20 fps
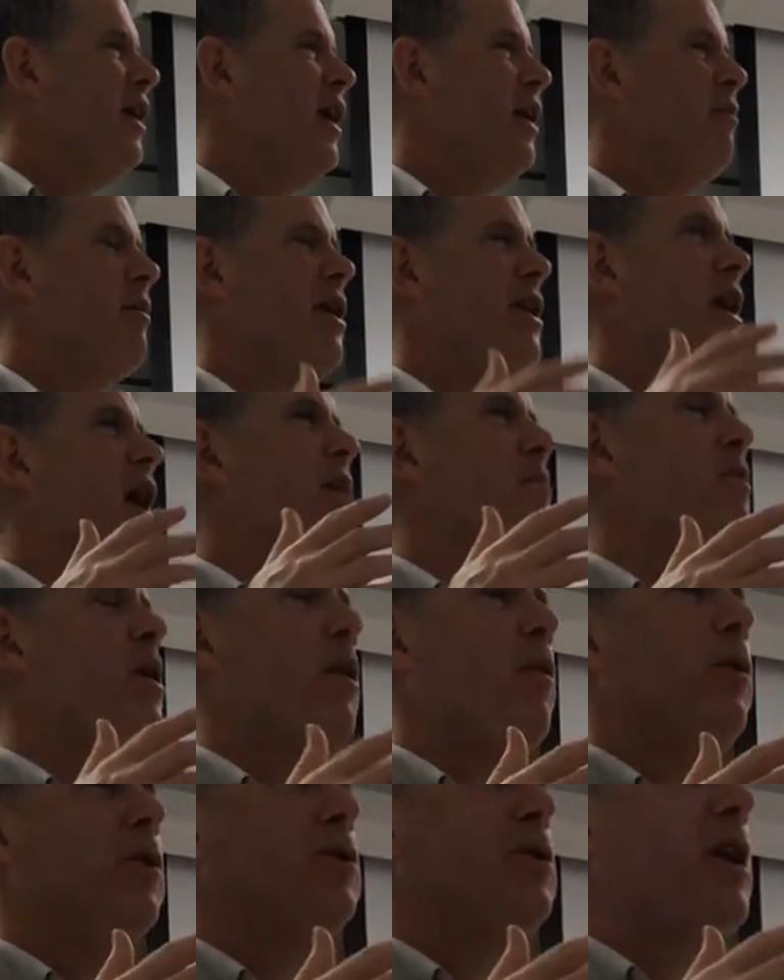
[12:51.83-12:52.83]
and my
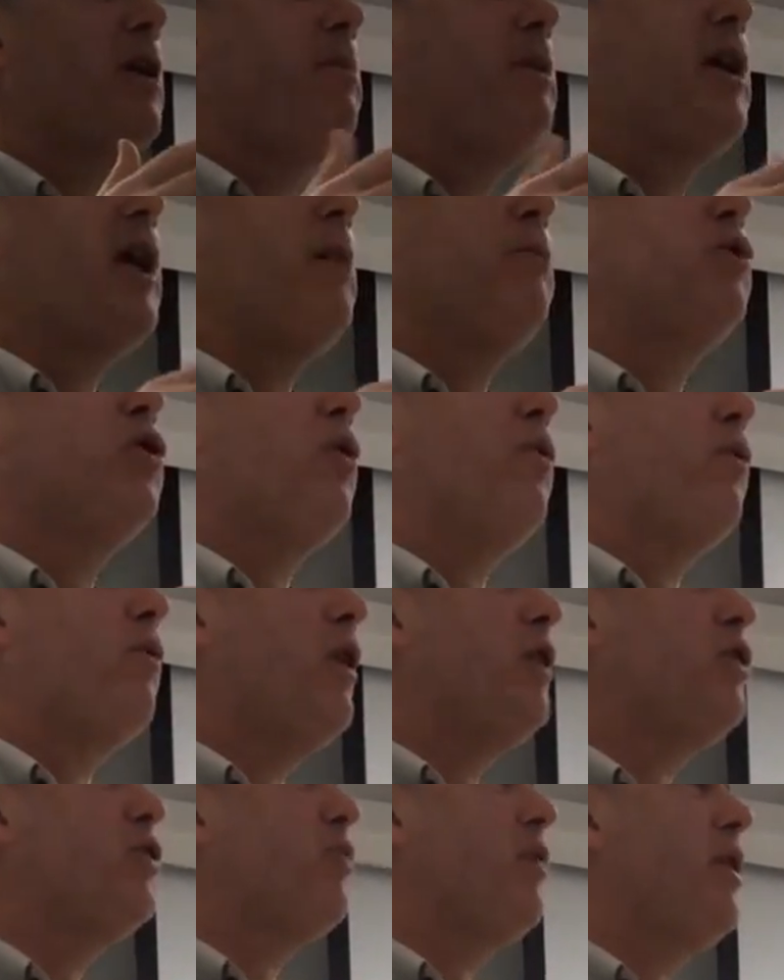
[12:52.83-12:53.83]
nightmare was that I became so
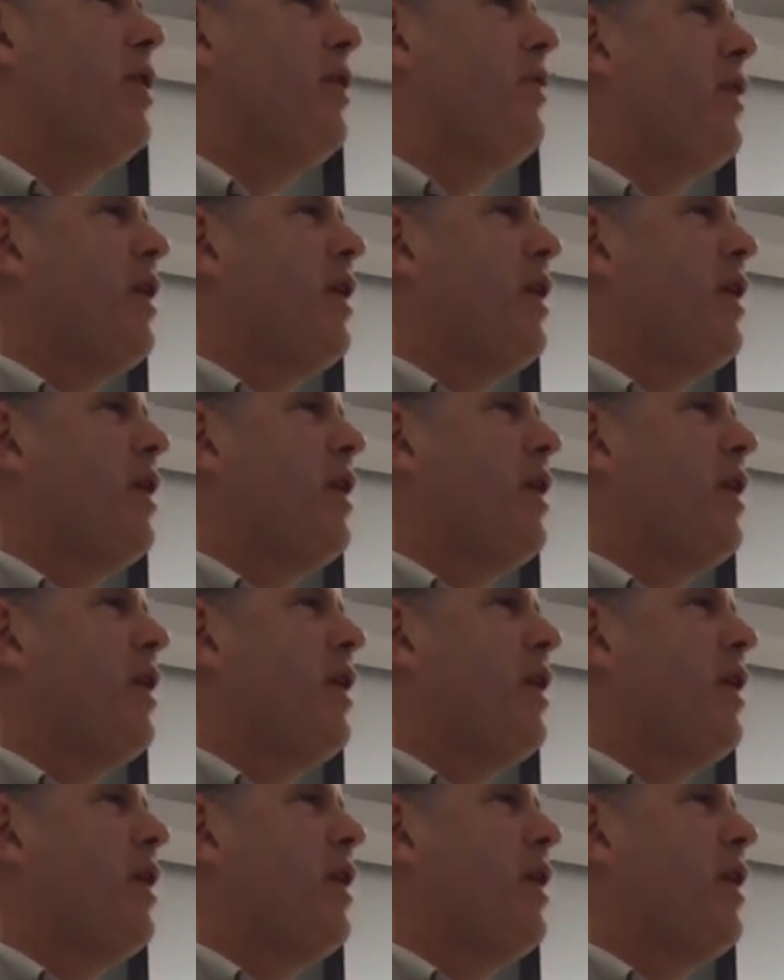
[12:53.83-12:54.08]
frustrated